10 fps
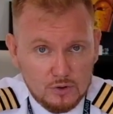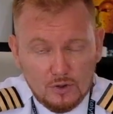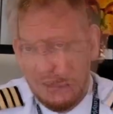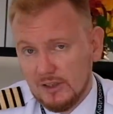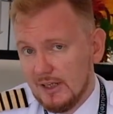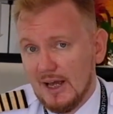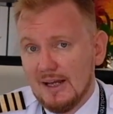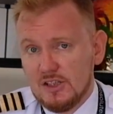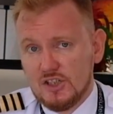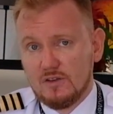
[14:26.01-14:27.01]
You know, having the
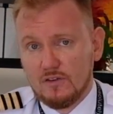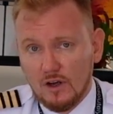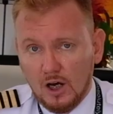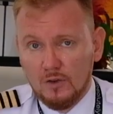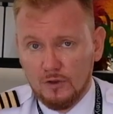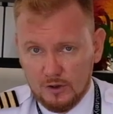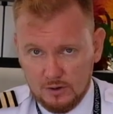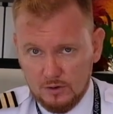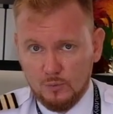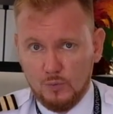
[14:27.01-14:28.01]
engines under
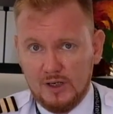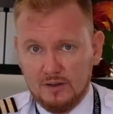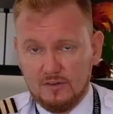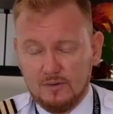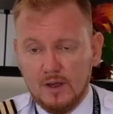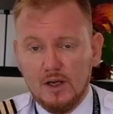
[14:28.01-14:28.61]
the wings.